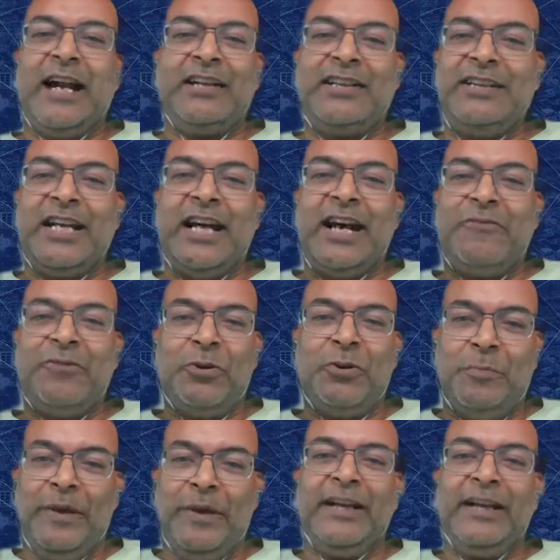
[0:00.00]
that they have
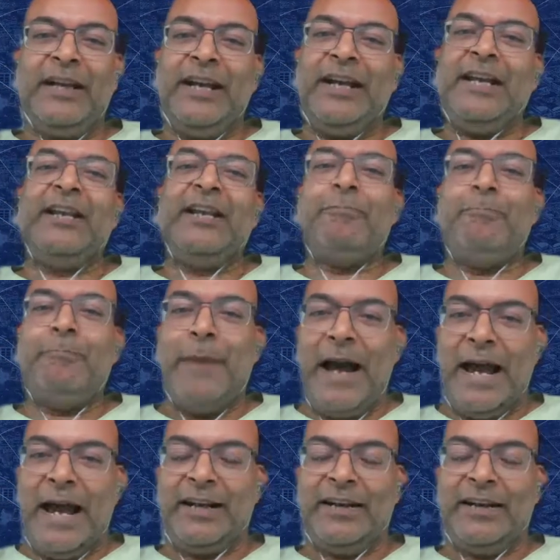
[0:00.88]
to make enough
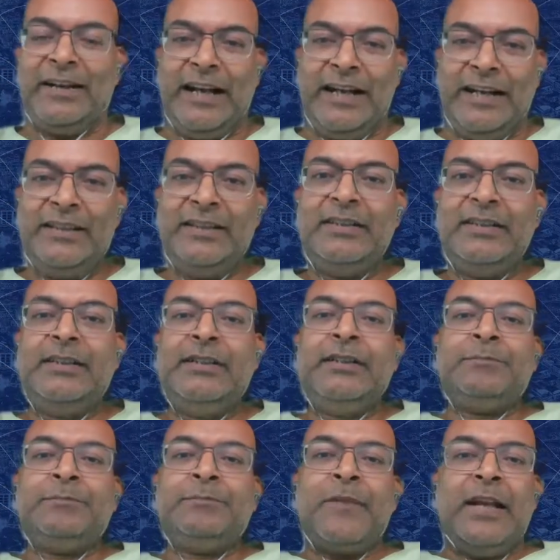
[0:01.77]
bang, right?
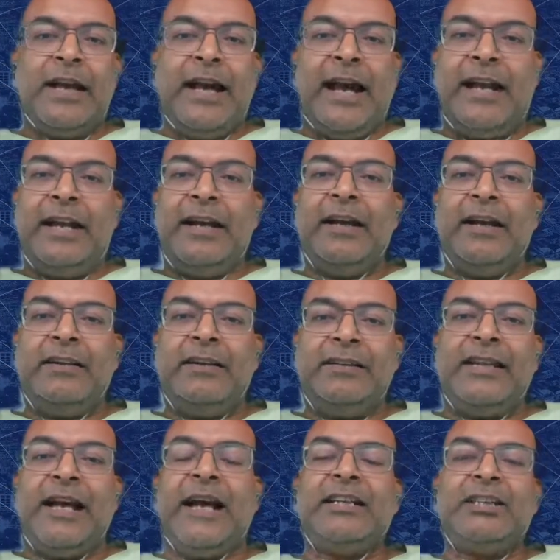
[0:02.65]
And
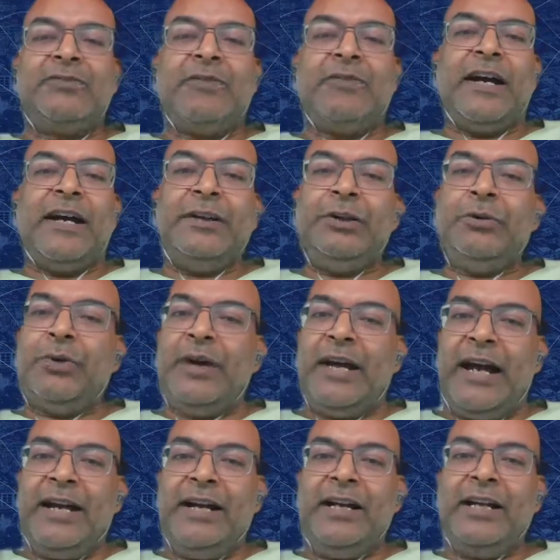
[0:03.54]
that's why
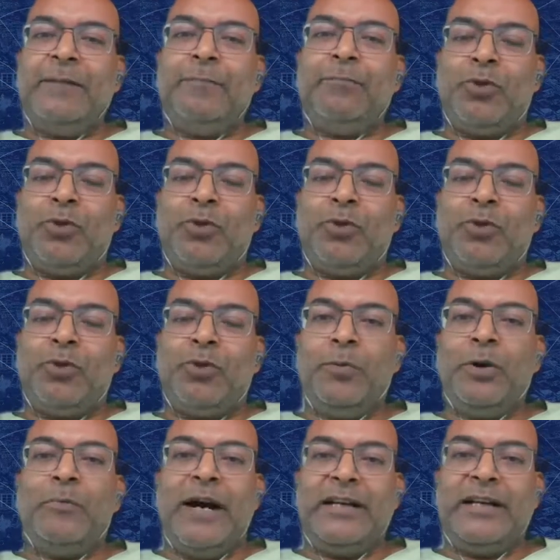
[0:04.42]
you end up
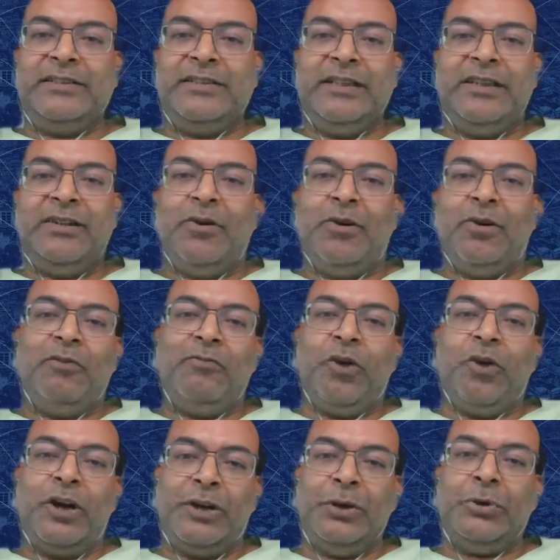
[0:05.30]
compromising
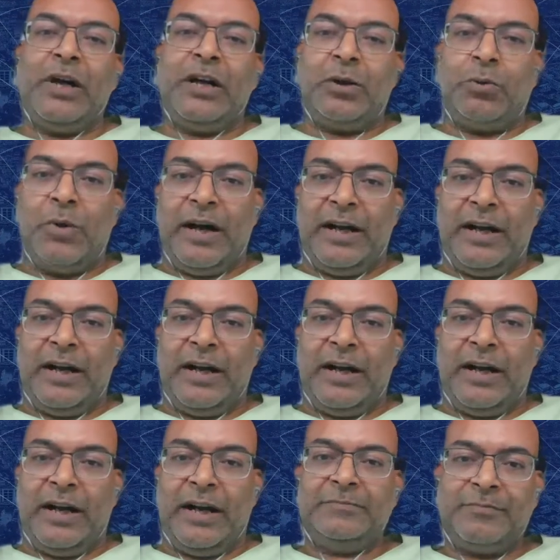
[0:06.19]
on what you
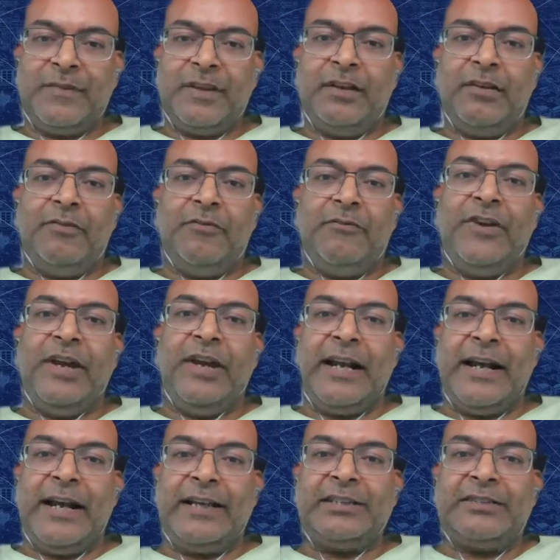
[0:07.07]
acquire.
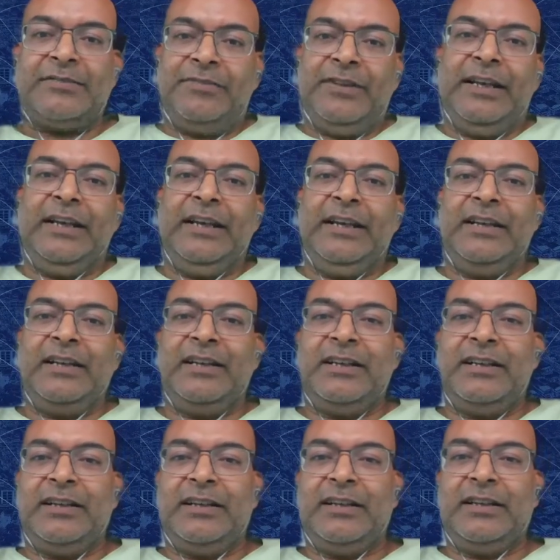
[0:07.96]
Whereas we,
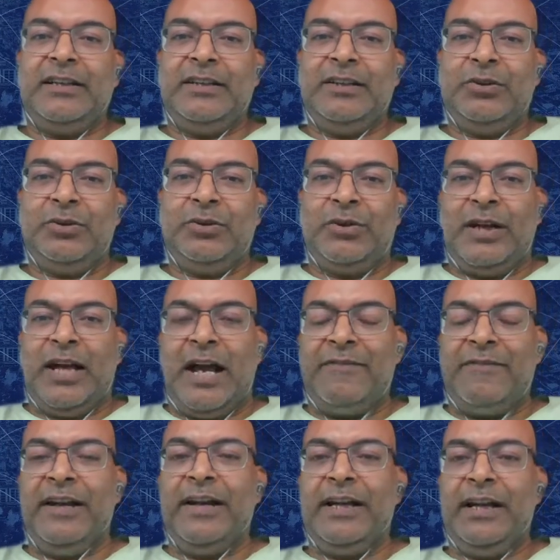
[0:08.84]

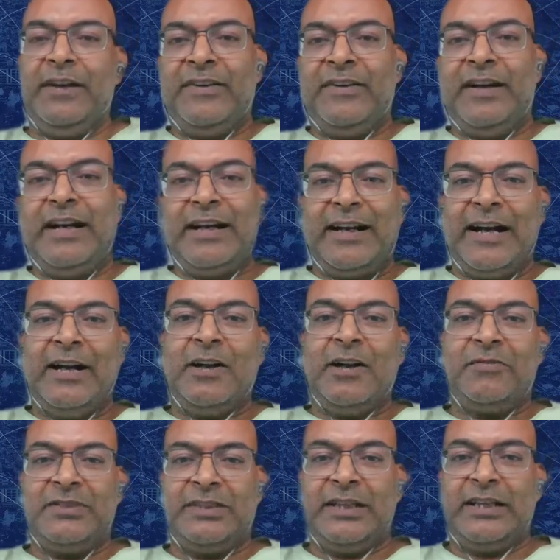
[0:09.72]
having a different
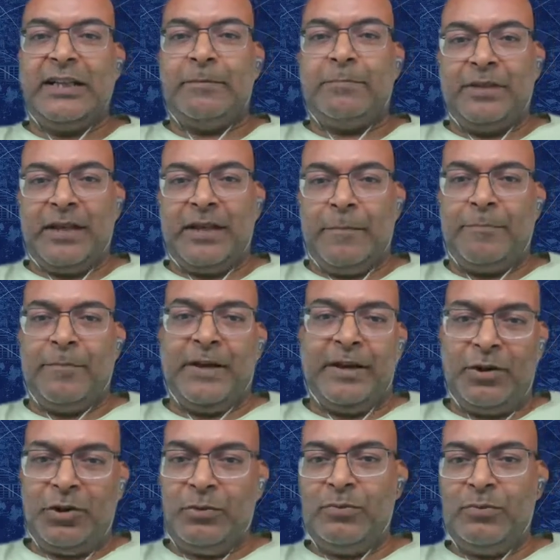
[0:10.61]
kind of setup
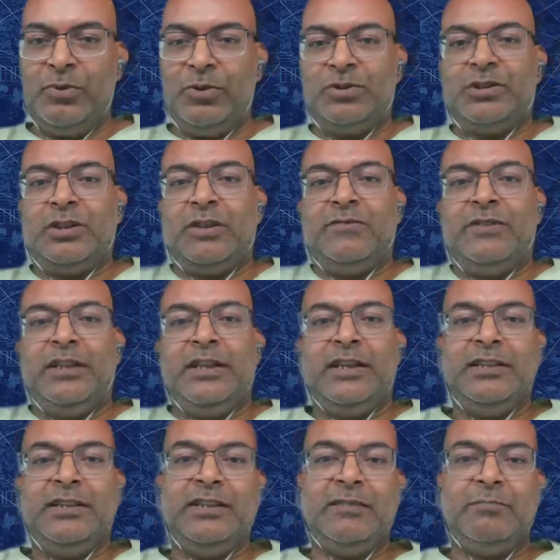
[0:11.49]
compared to most of
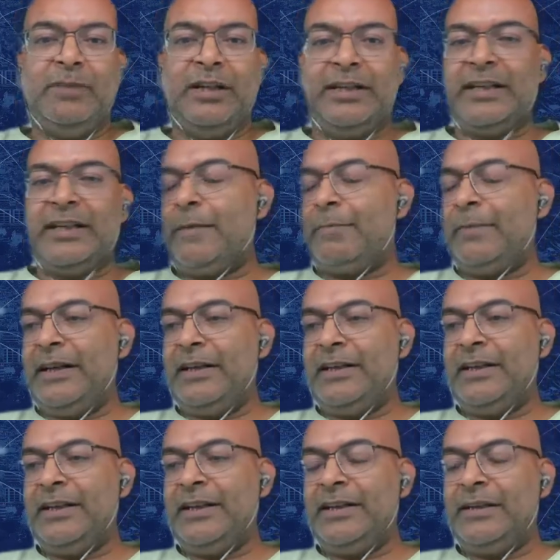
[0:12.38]
the other mid-cap
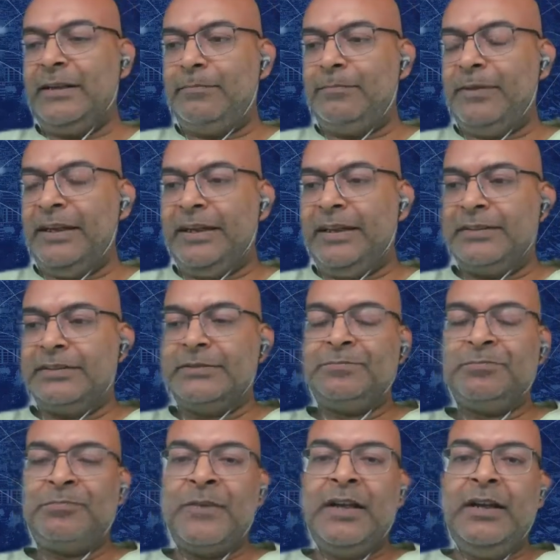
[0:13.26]
IT companies,